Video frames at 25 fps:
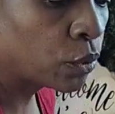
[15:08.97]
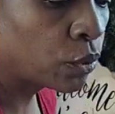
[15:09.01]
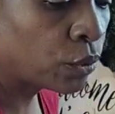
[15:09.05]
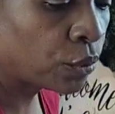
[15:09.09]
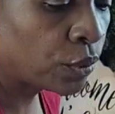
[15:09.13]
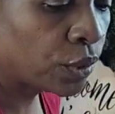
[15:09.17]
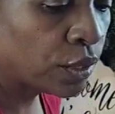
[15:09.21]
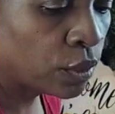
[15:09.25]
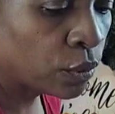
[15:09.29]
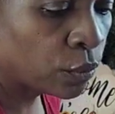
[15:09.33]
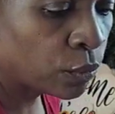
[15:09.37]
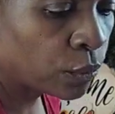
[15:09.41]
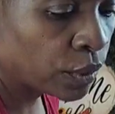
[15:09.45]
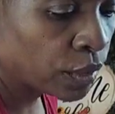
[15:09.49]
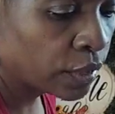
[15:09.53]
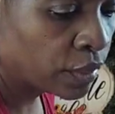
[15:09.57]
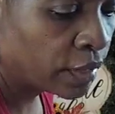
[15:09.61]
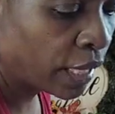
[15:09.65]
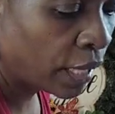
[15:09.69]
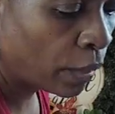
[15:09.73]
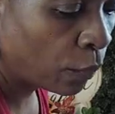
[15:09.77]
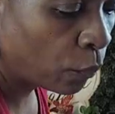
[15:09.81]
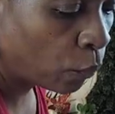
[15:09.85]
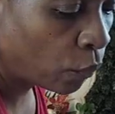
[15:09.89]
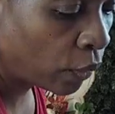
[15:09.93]
greenery.
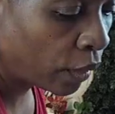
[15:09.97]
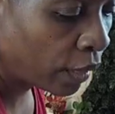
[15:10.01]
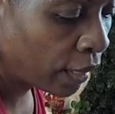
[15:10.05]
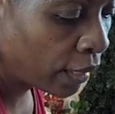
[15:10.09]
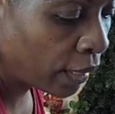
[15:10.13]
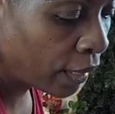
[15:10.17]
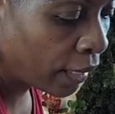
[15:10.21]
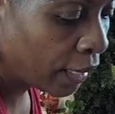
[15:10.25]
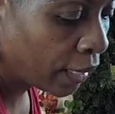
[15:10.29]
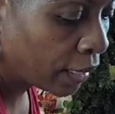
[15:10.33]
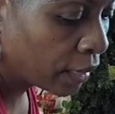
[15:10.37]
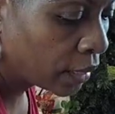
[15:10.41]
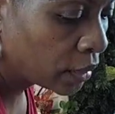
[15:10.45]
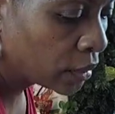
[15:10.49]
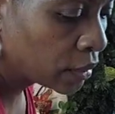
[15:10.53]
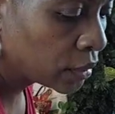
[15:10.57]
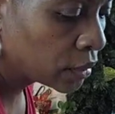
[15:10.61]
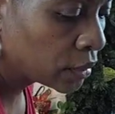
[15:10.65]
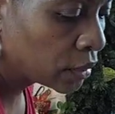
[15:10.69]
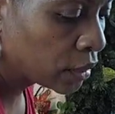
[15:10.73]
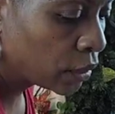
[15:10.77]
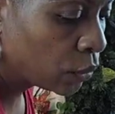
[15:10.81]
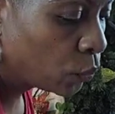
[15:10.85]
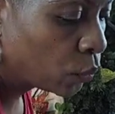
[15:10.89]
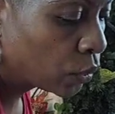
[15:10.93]
That way I can
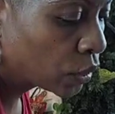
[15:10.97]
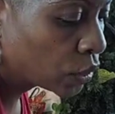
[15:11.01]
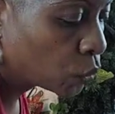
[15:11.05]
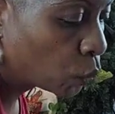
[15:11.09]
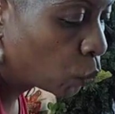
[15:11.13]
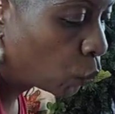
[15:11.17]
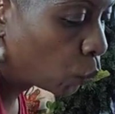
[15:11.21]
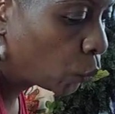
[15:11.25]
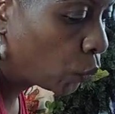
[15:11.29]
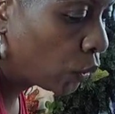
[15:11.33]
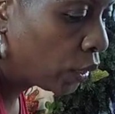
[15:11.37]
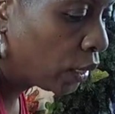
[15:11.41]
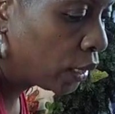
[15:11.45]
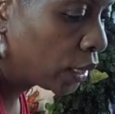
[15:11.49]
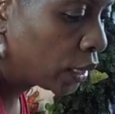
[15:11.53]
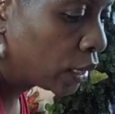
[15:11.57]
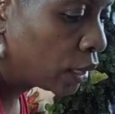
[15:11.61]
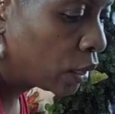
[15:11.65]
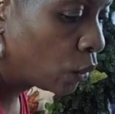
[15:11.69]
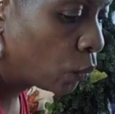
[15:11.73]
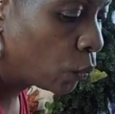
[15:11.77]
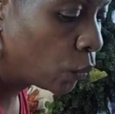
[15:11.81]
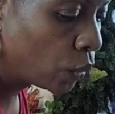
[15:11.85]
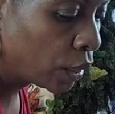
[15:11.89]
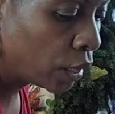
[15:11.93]
see what's really
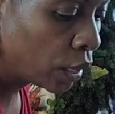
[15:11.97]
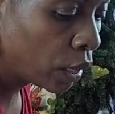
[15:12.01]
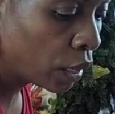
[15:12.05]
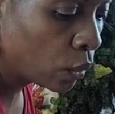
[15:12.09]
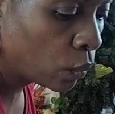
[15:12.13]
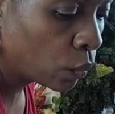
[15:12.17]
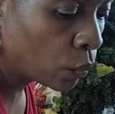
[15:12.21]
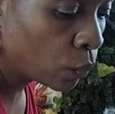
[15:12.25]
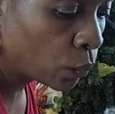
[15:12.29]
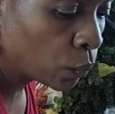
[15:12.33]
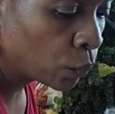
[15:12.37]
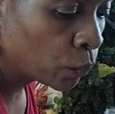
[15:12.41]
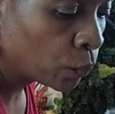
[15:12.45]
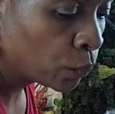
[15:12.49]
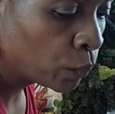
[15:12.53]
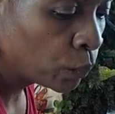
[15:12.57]
going on.